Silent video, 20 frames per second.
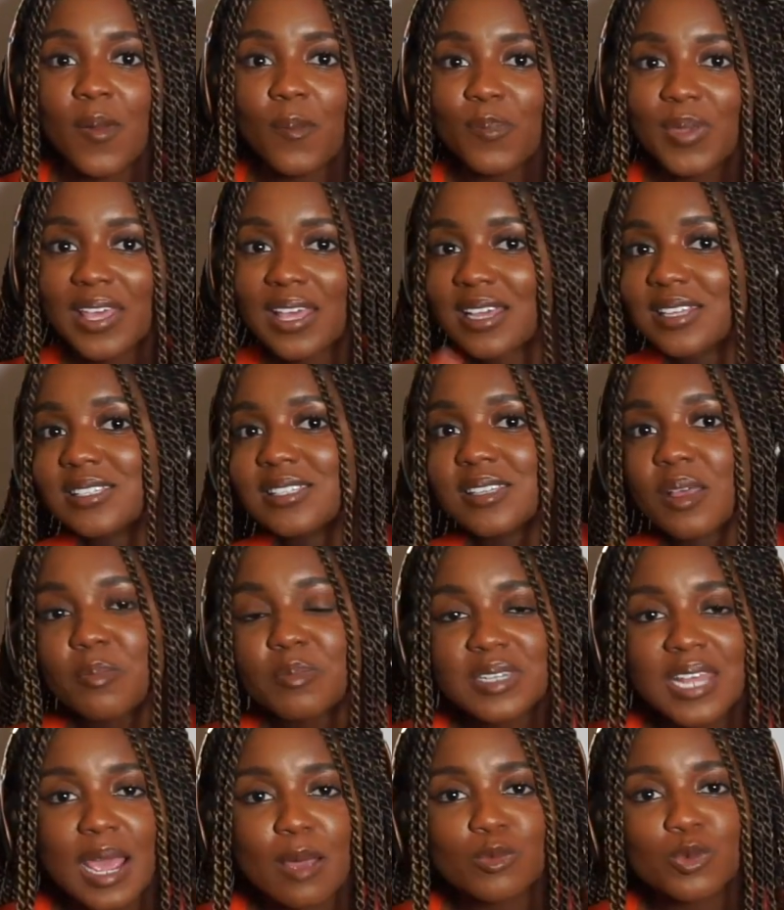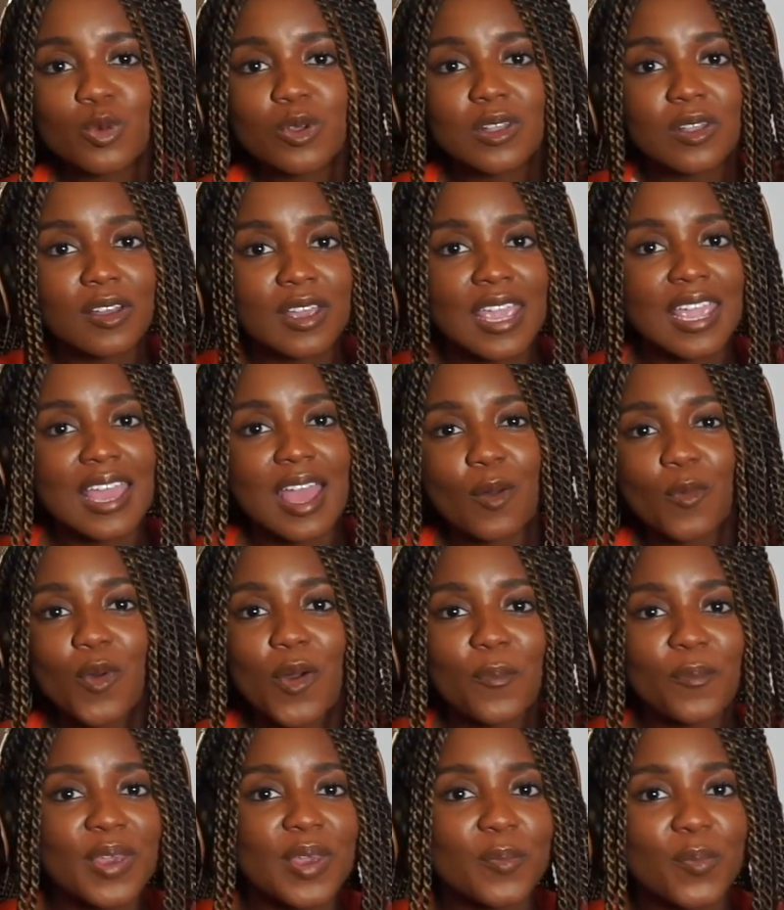because sometimes we're looking at
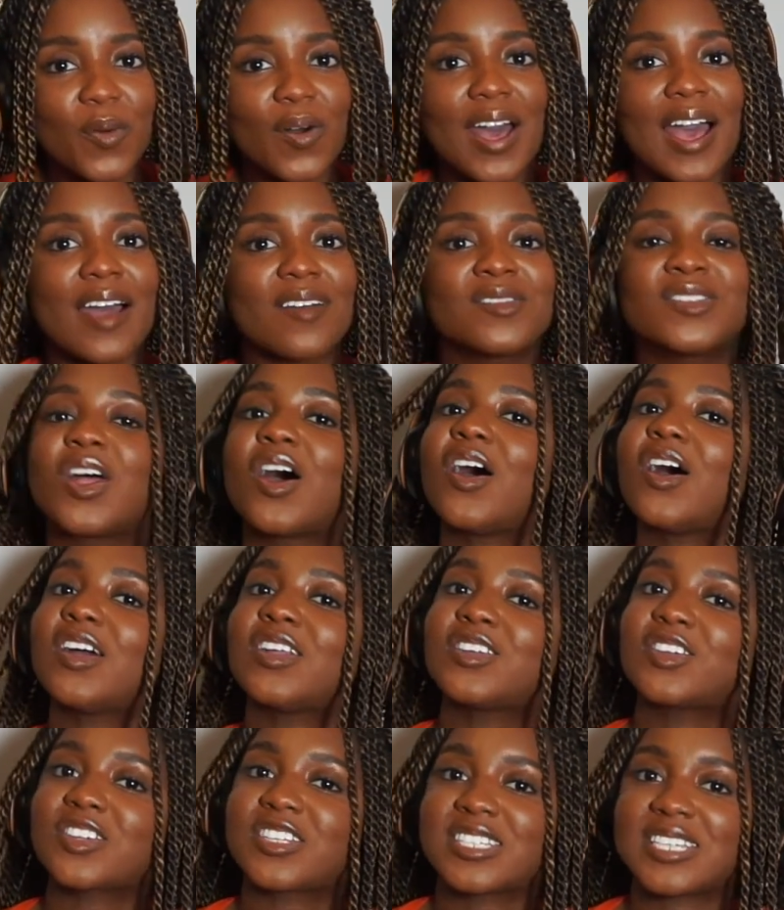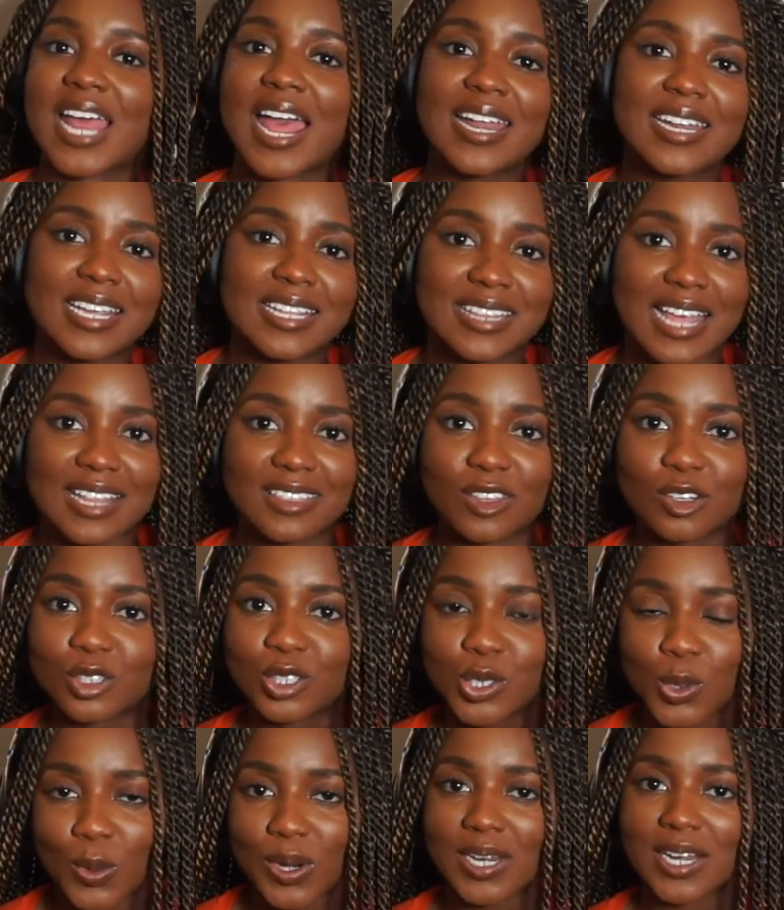what people have, not understanding that they're
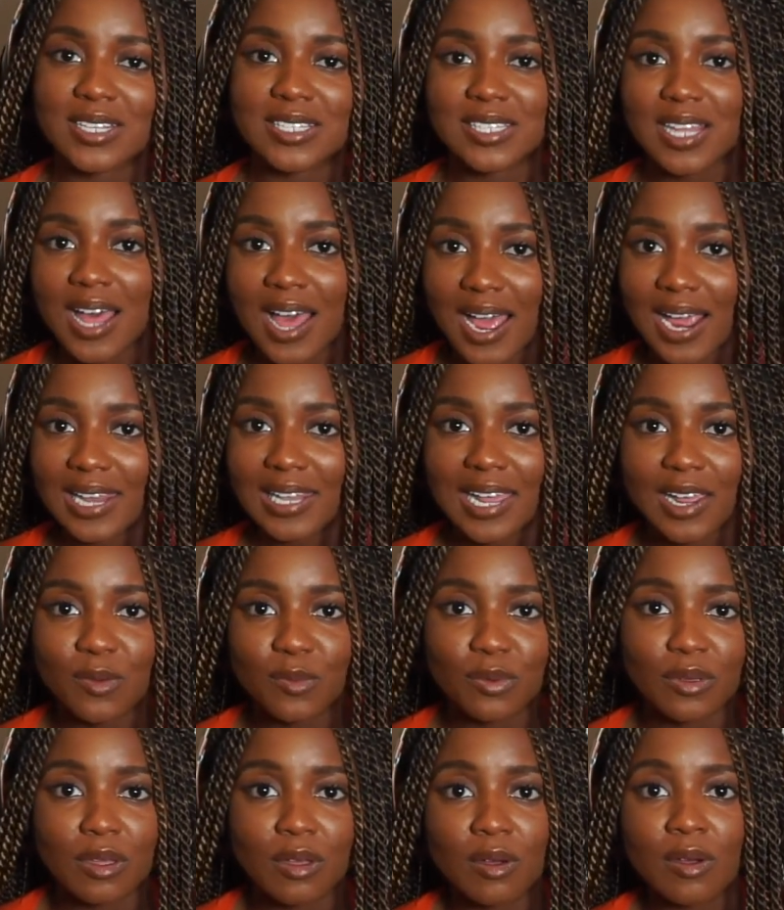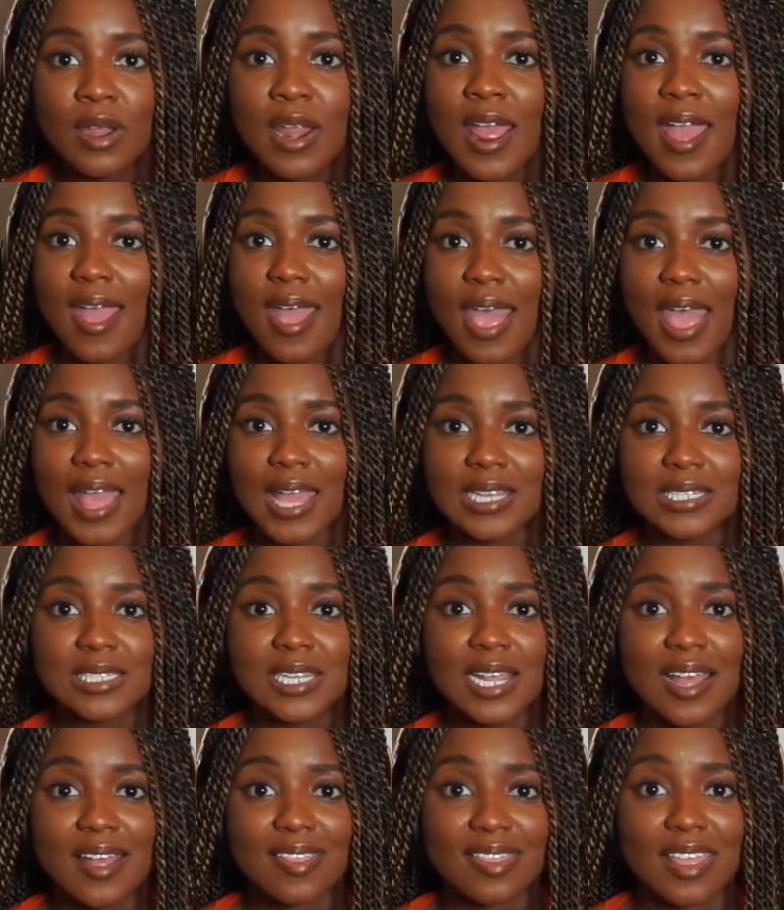showing us the highlight reel and
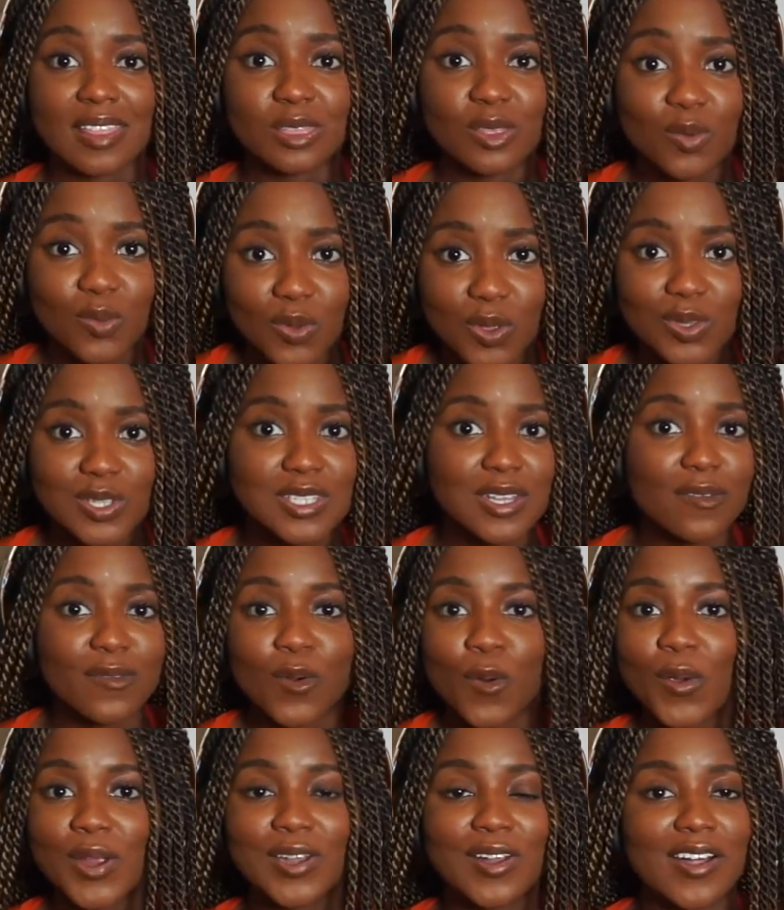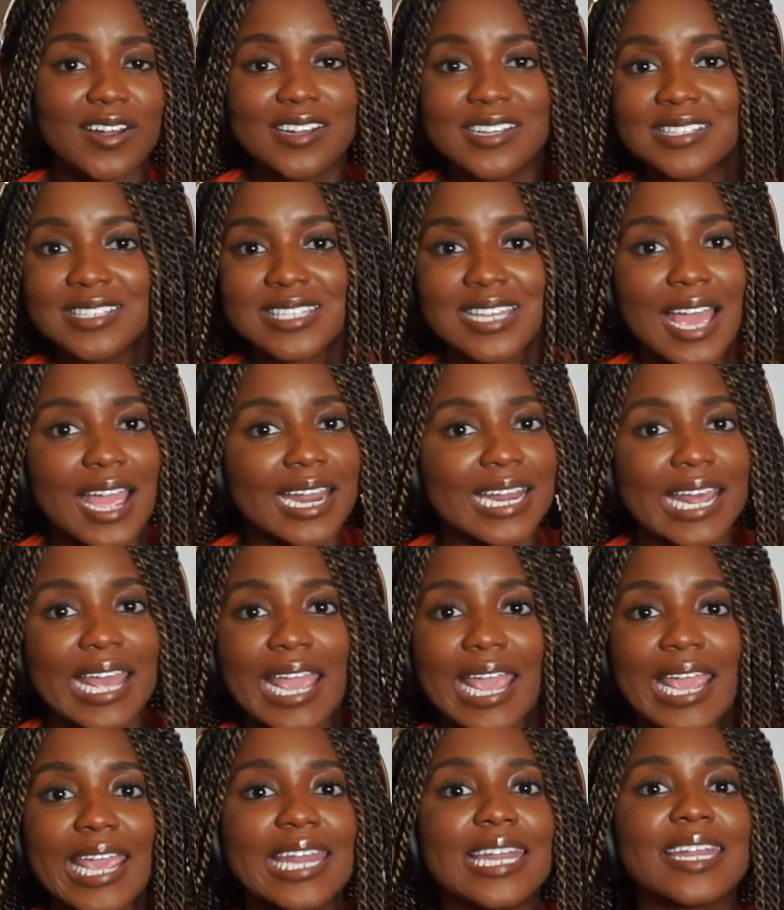that the real stuff going on inside
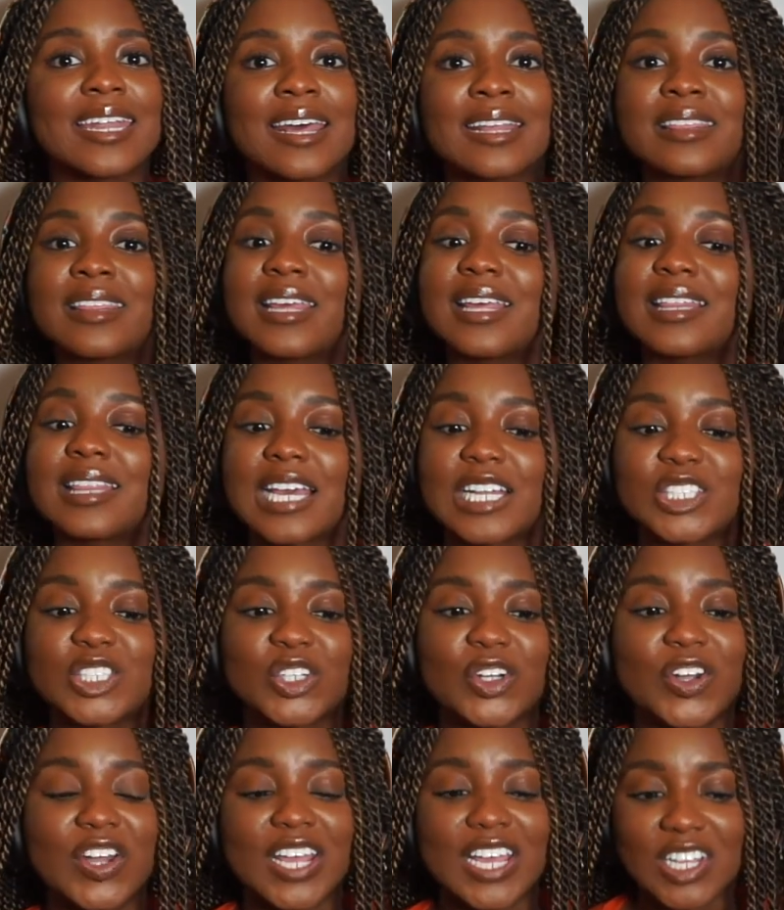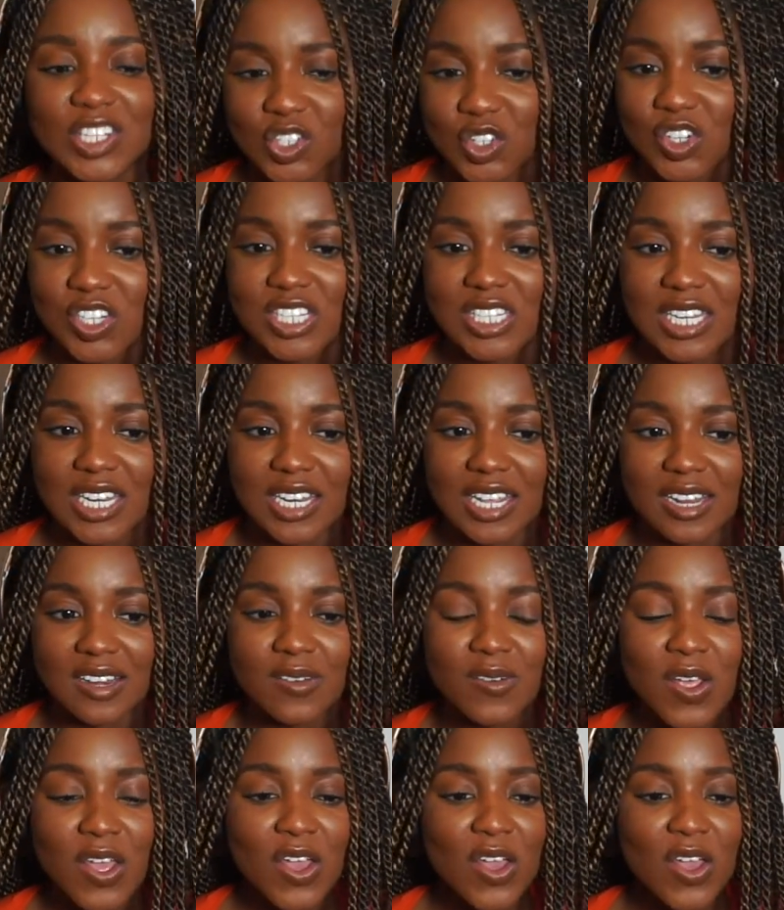ain't nothing that you're interested in.